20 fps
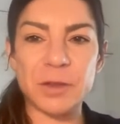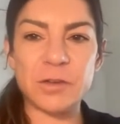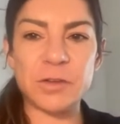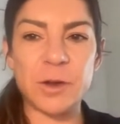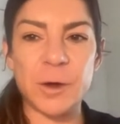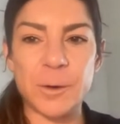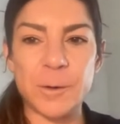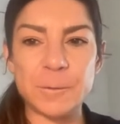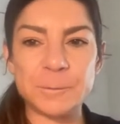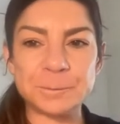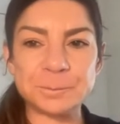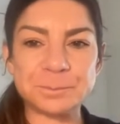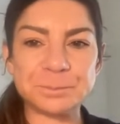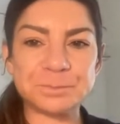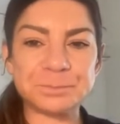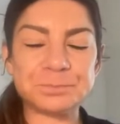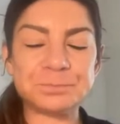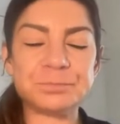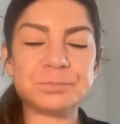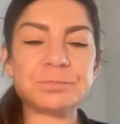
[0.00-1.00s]
So
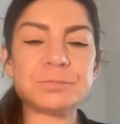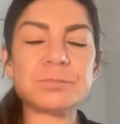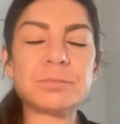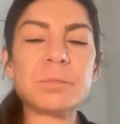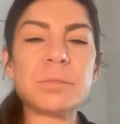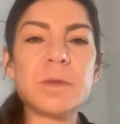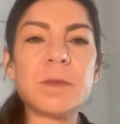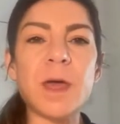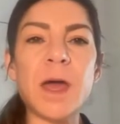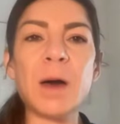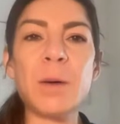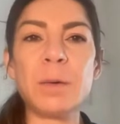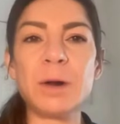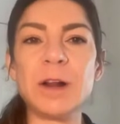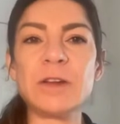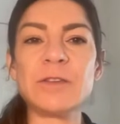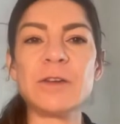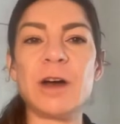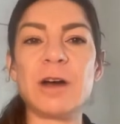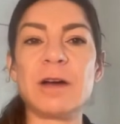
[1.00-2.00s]
I
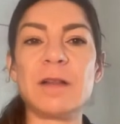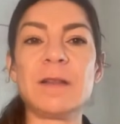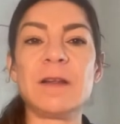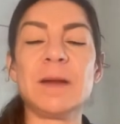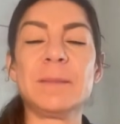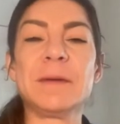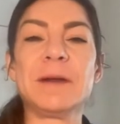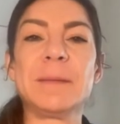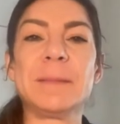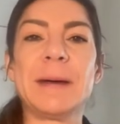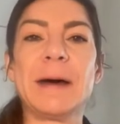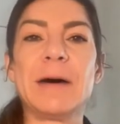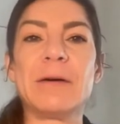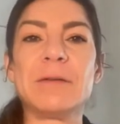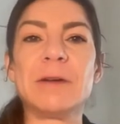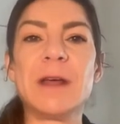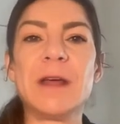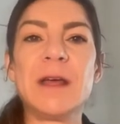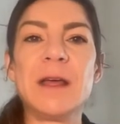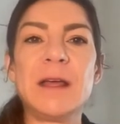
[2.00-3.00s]
want to talk a little bit
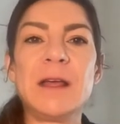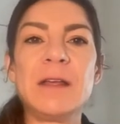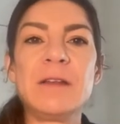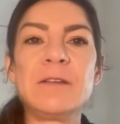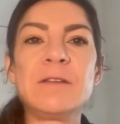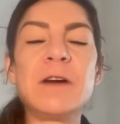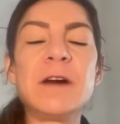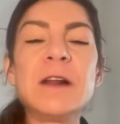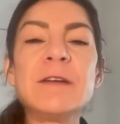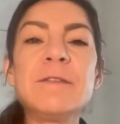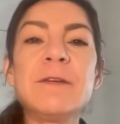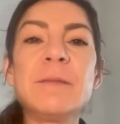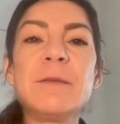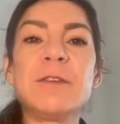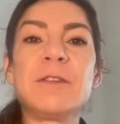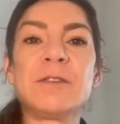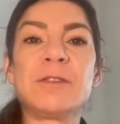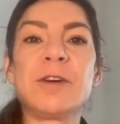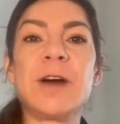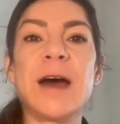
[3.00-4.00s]
about, starting from the
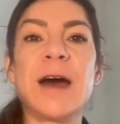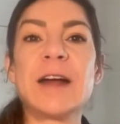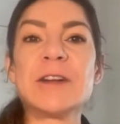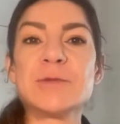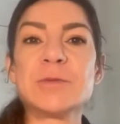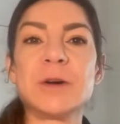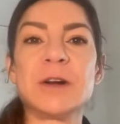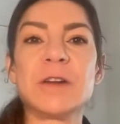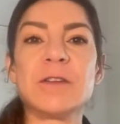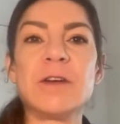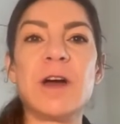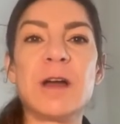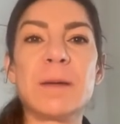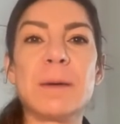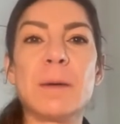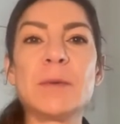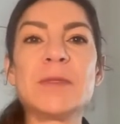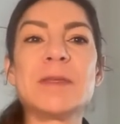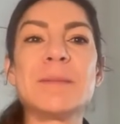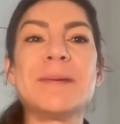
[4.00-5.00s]
scratch, we're going to talk
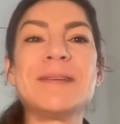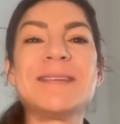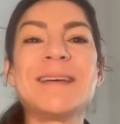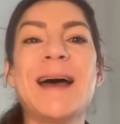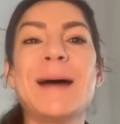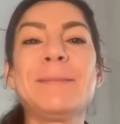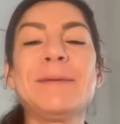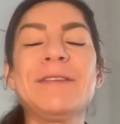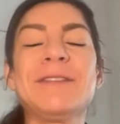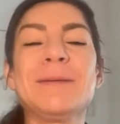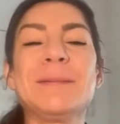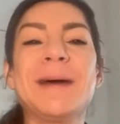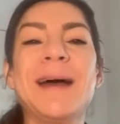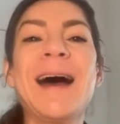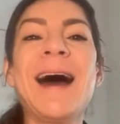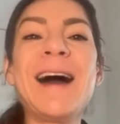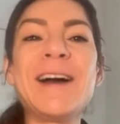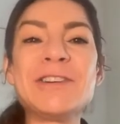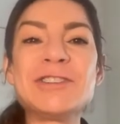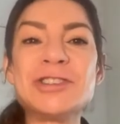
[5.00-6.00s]
about what the metabolism
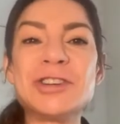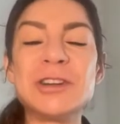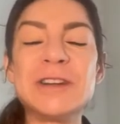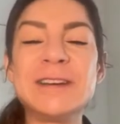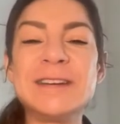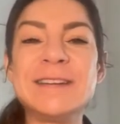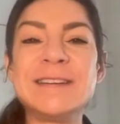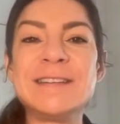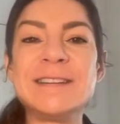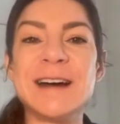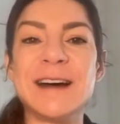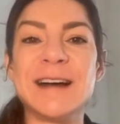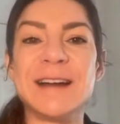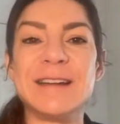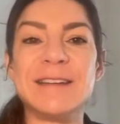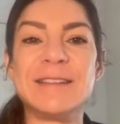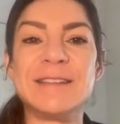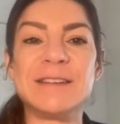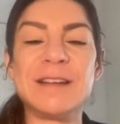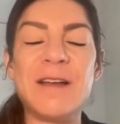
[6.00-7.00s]
actually
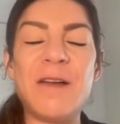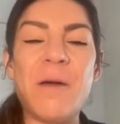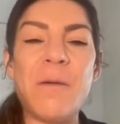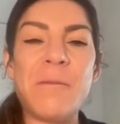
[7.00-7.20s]
does.